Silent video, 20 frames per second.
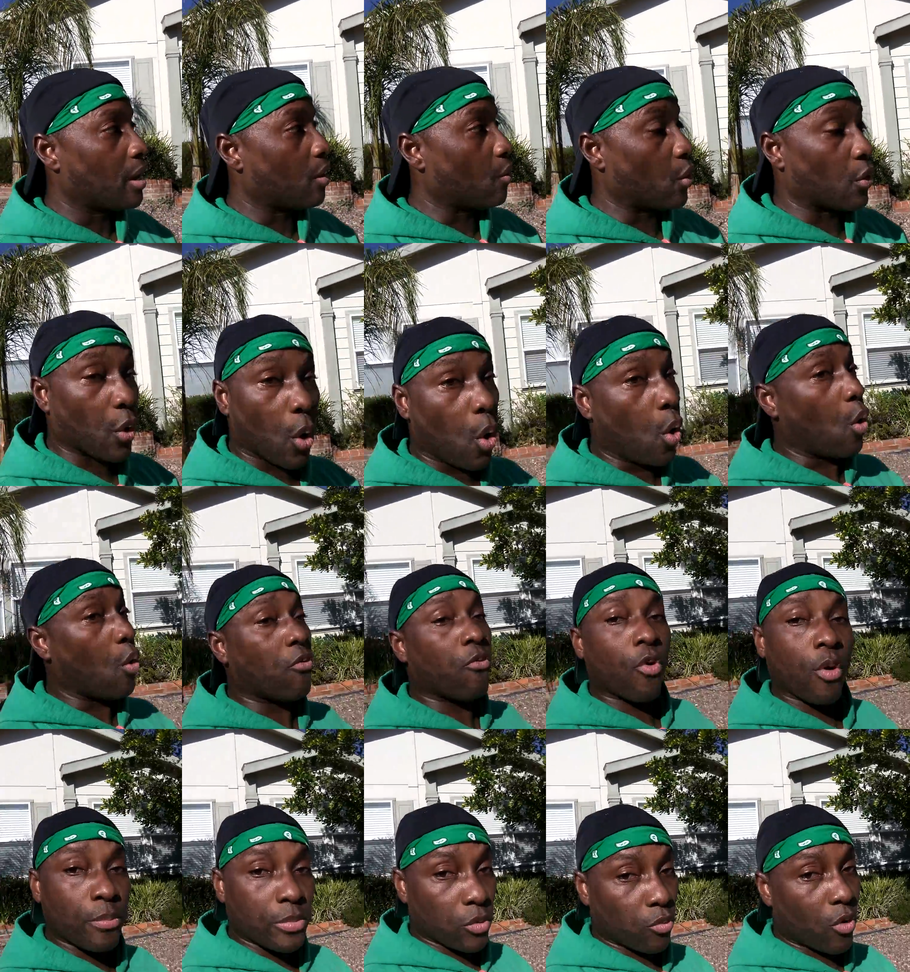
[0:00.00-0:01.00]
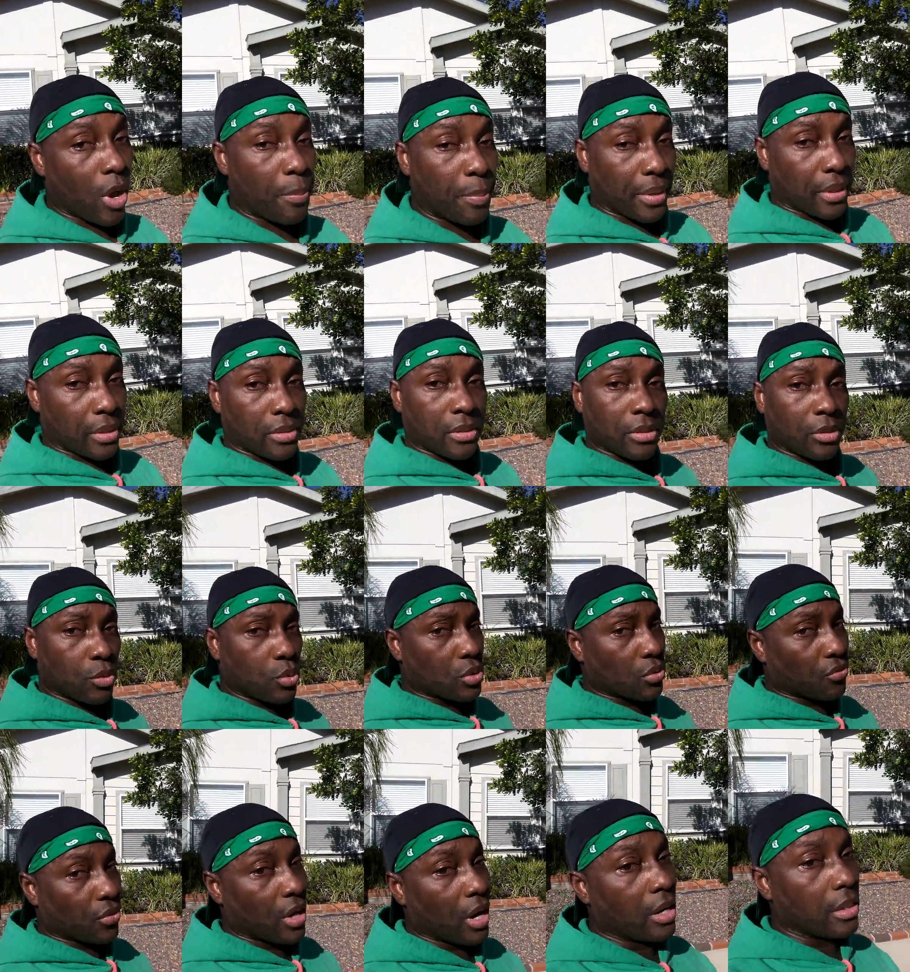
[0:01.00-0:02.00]
with all forms of weapons, use
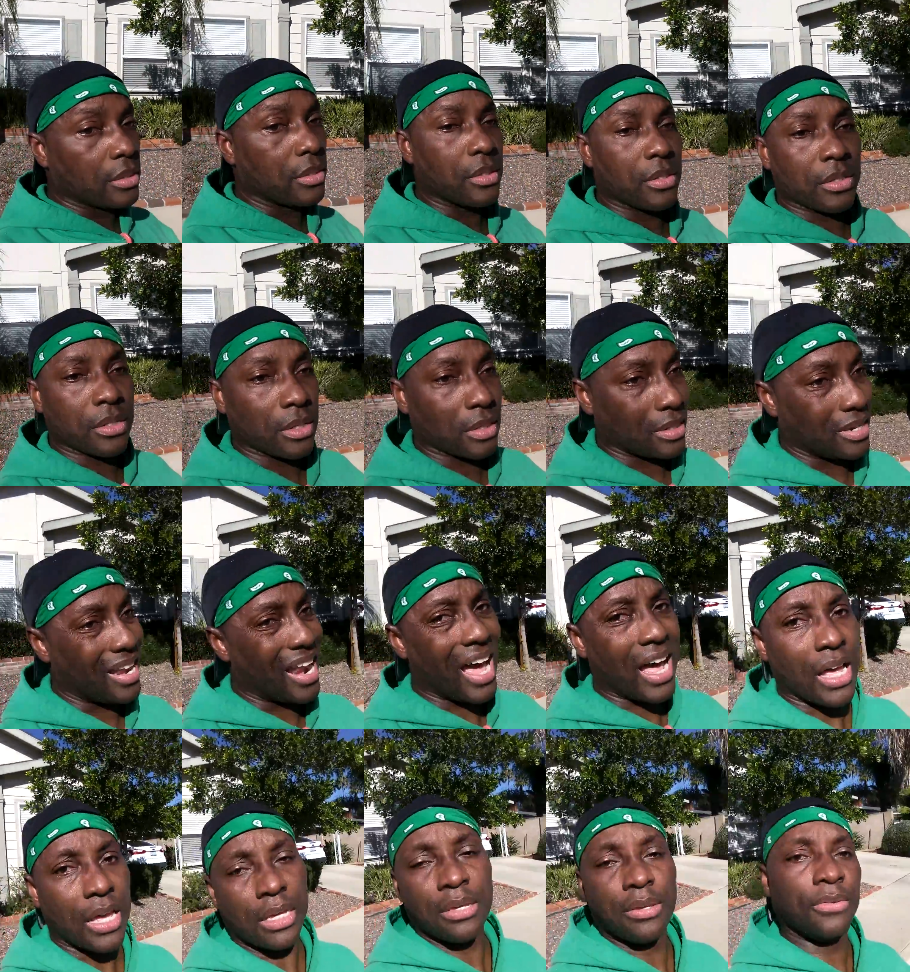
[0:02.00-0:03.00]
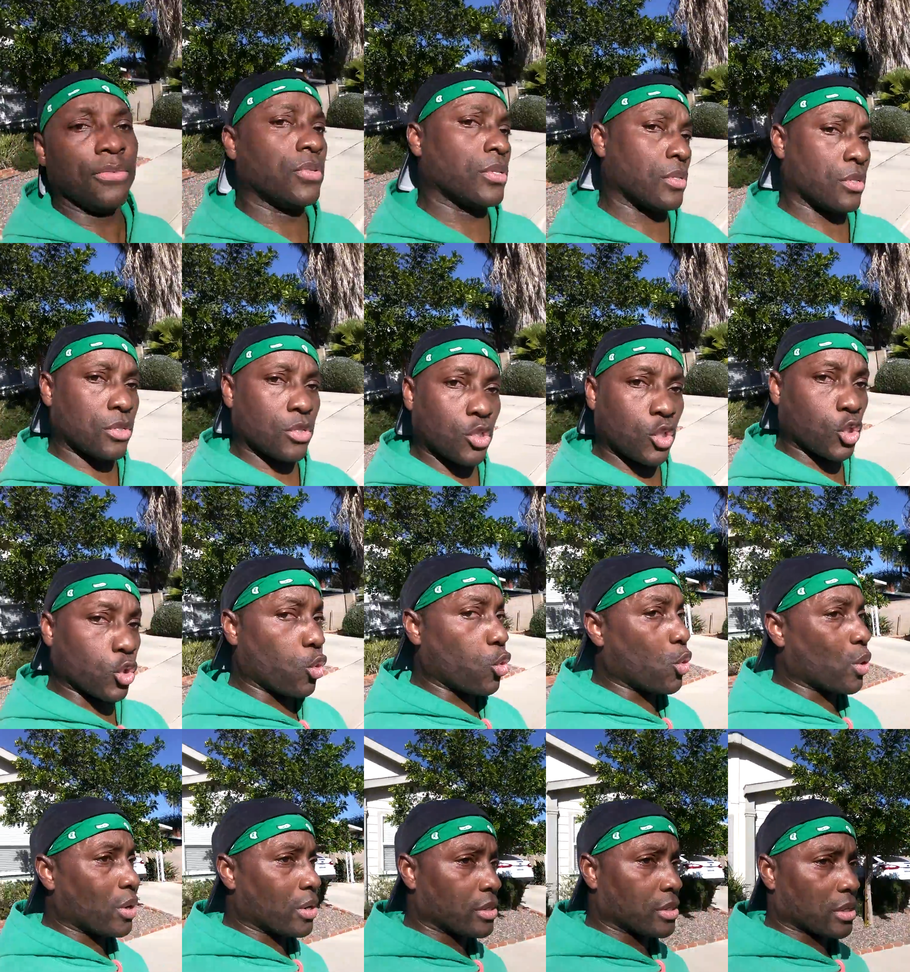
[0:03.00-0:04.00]
of guns, knives,
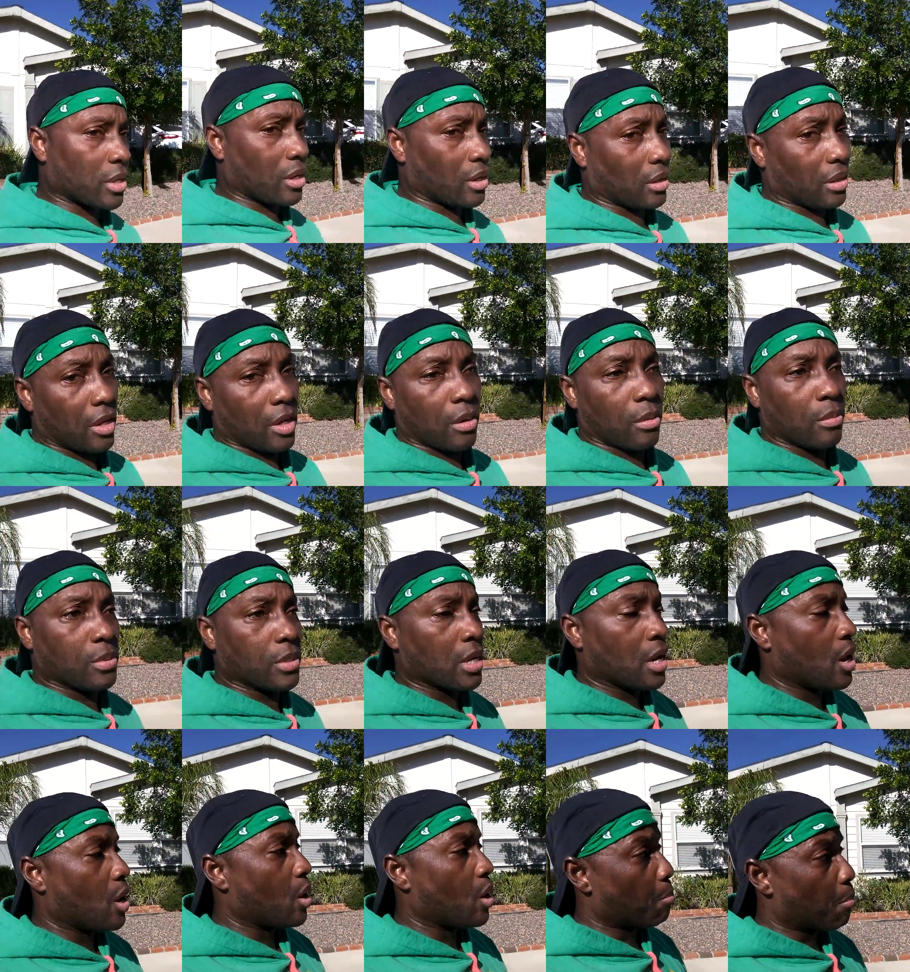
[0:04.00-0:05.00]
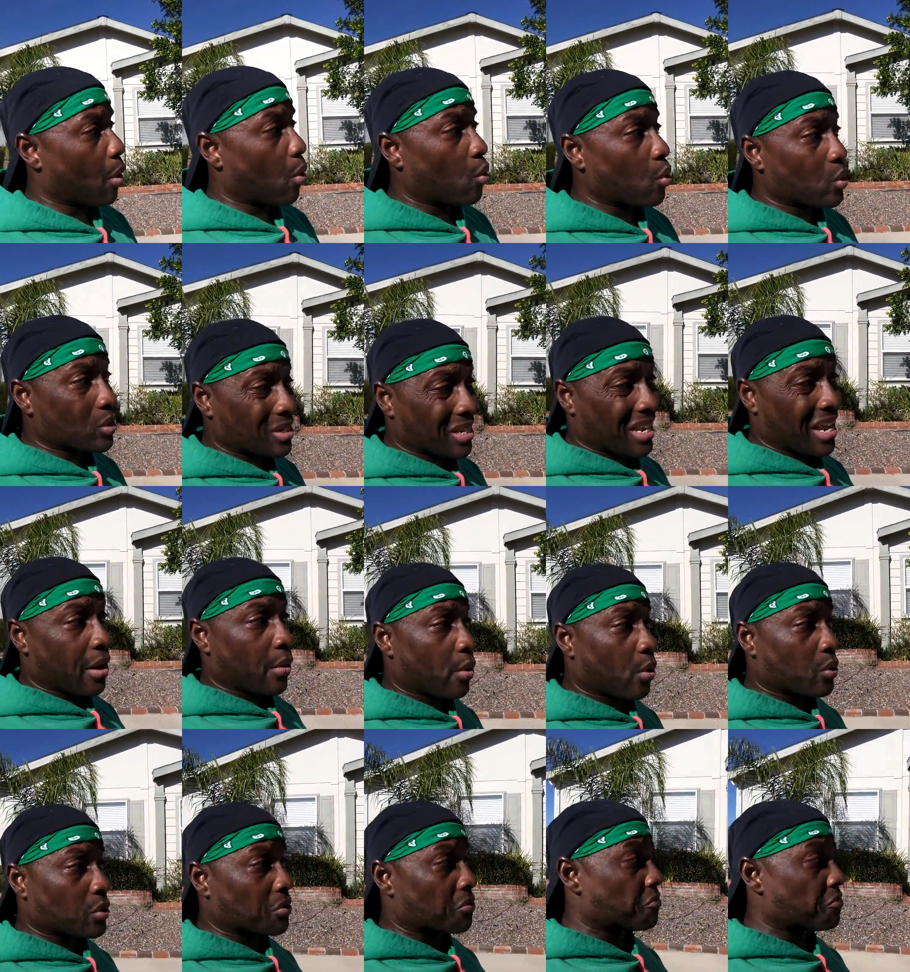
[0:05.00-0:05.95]
swords, clubs, bows and arrows.